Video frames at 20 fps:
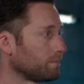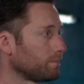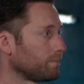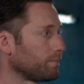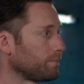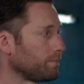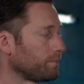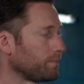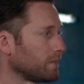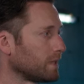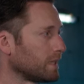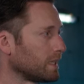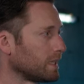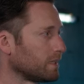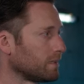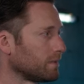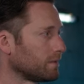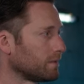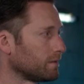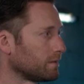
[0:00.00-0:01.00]

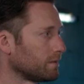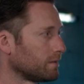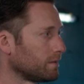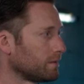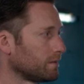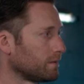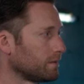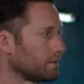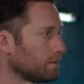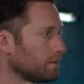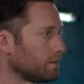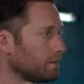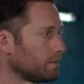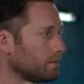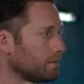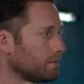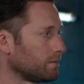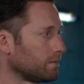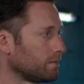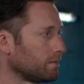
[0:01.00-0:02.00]

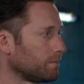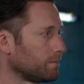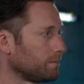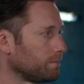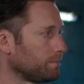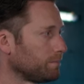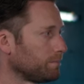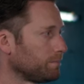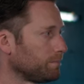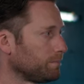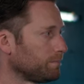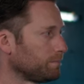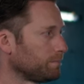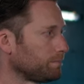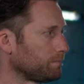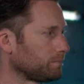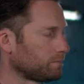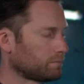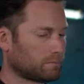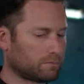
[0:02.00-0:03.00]

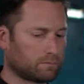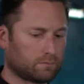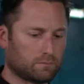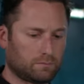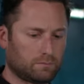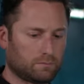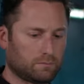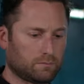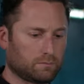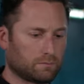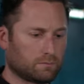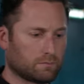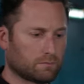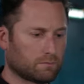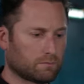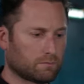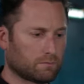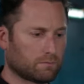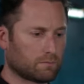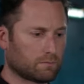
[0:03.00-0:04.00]

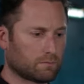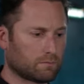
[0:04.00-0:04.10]
(silent)